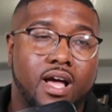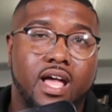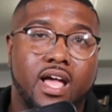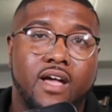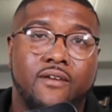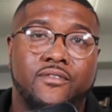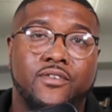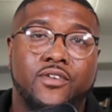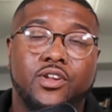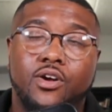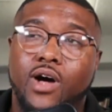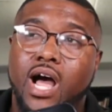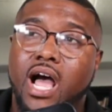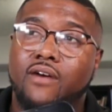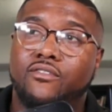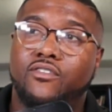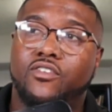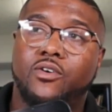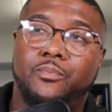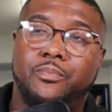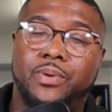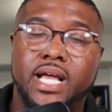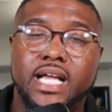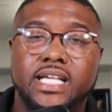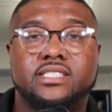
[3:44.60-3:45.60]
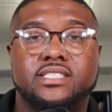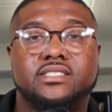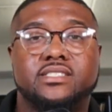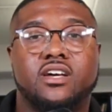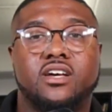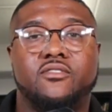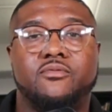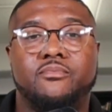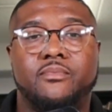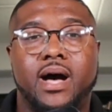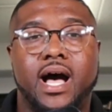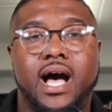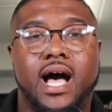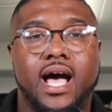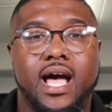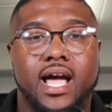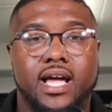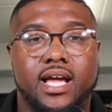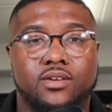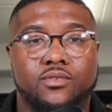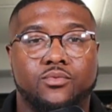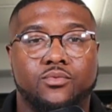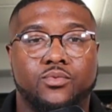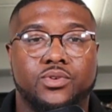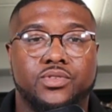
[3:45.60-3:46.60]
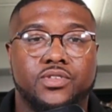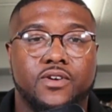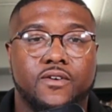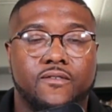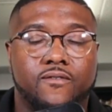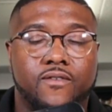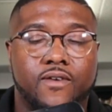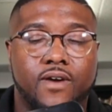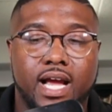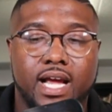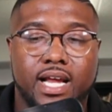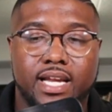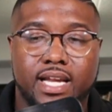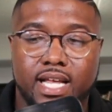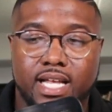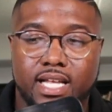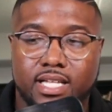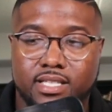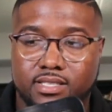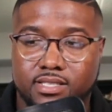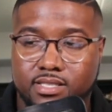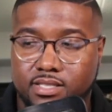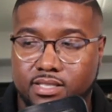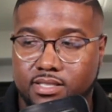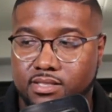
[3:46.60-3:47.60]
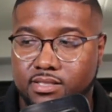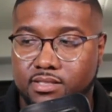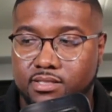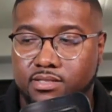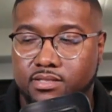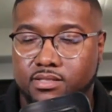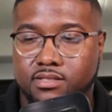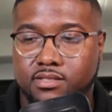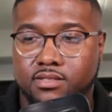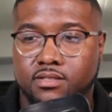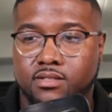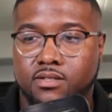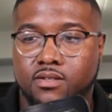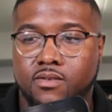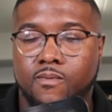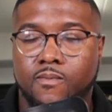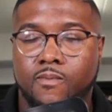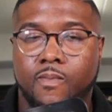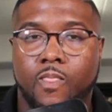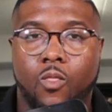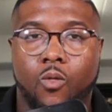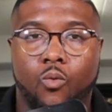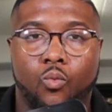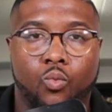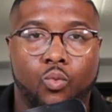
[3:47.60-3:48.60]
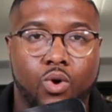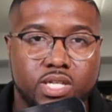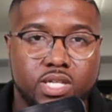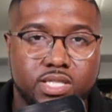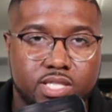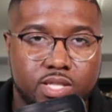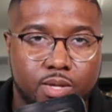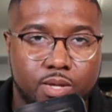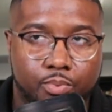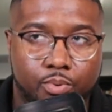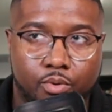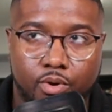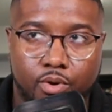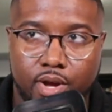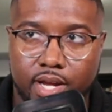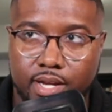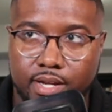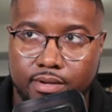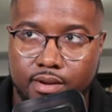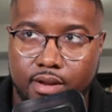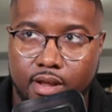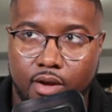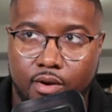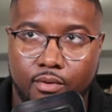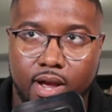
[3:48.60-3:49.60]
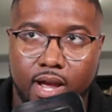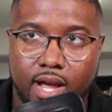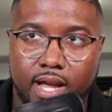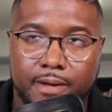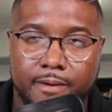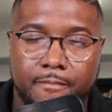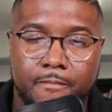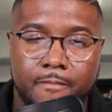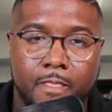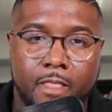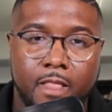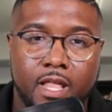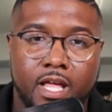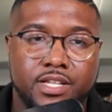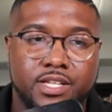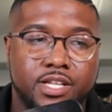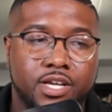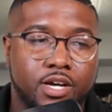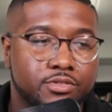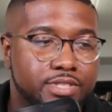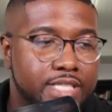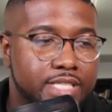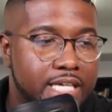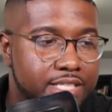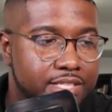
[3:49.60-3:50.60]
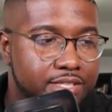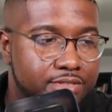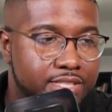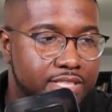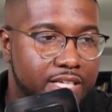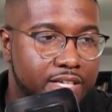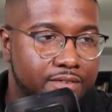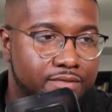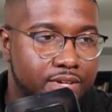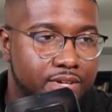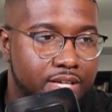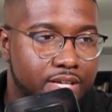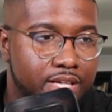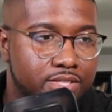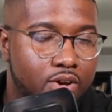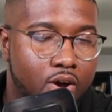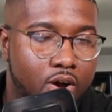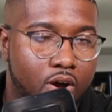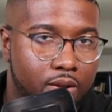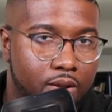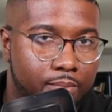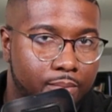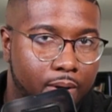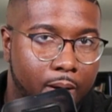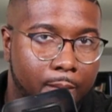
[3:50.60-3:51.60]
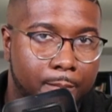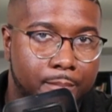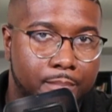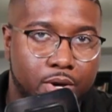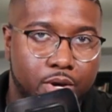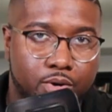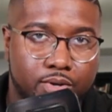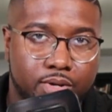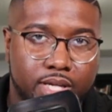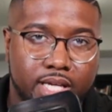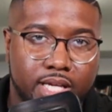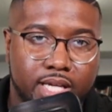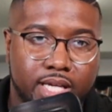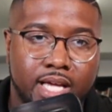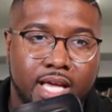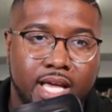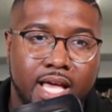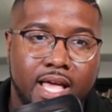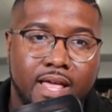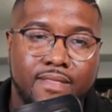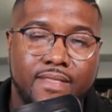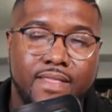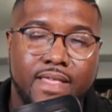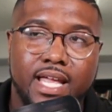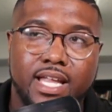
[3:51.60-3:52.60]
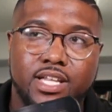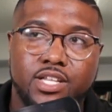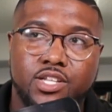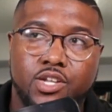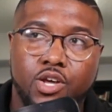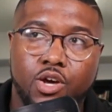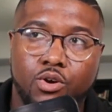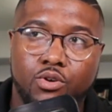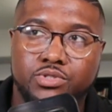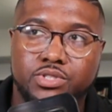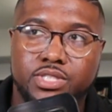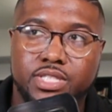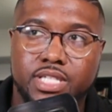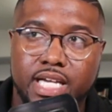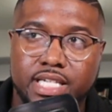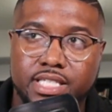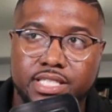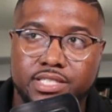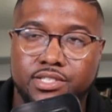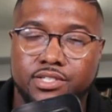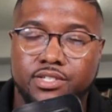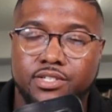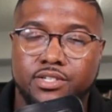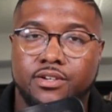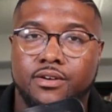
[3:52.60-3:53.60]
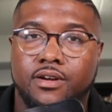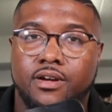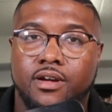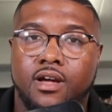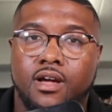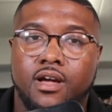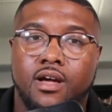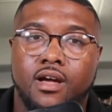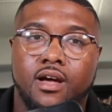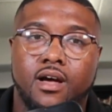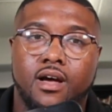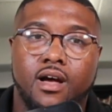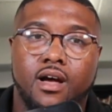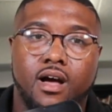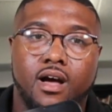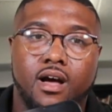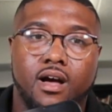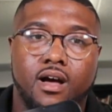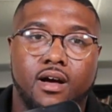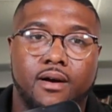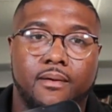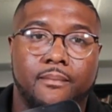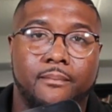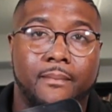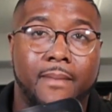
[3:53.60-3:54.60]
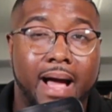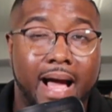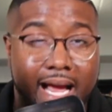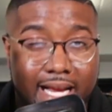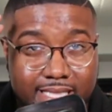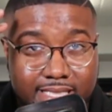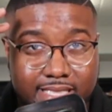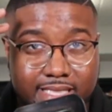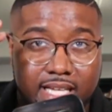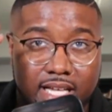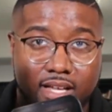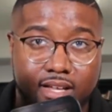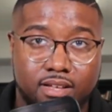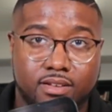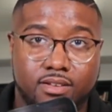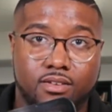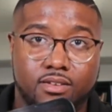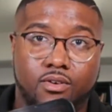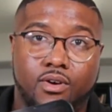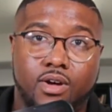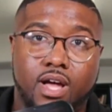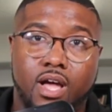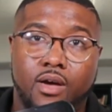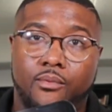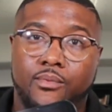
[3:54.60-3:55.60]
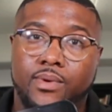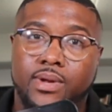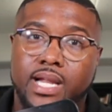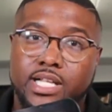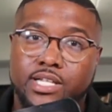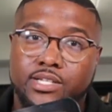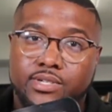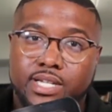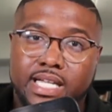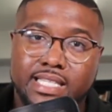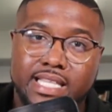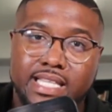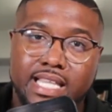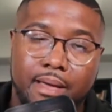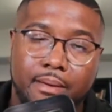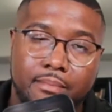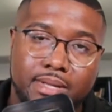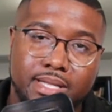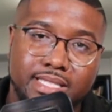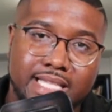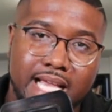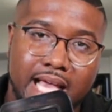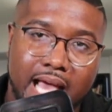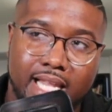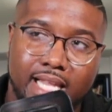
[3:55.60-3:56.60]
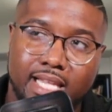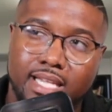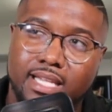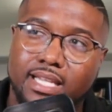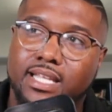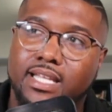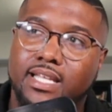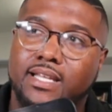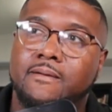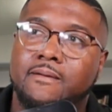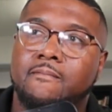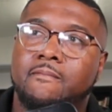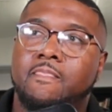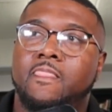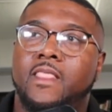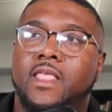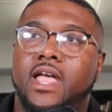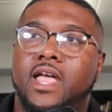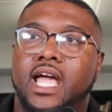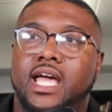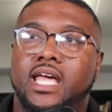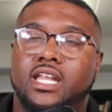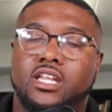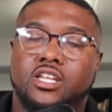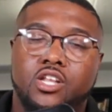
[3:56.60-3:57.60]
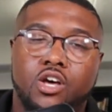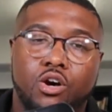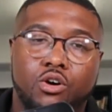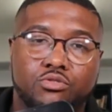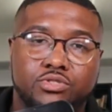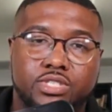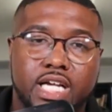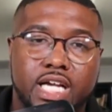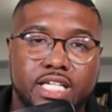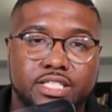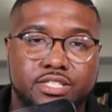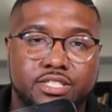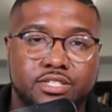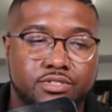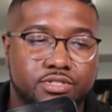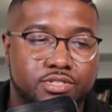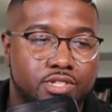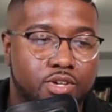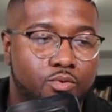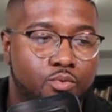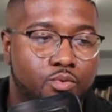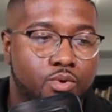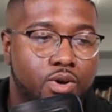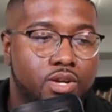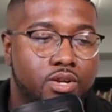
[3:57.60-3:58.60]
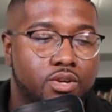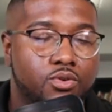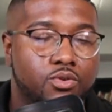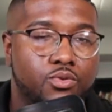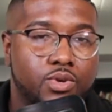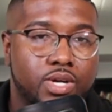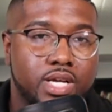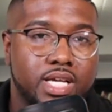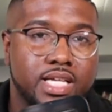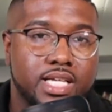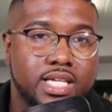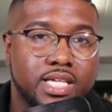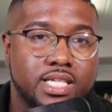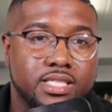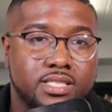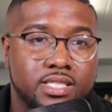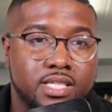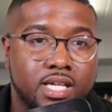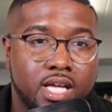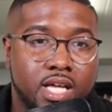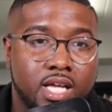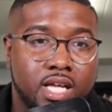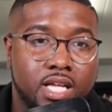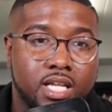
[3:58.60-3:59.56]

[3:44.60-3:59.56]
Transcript: have a peace of mind with your finances, what's the point? All right. Dough Chaser TV is all about building that Dough Chaser mindset. Okay. We need you to get that mentality. And a Dough Chaser is someone who is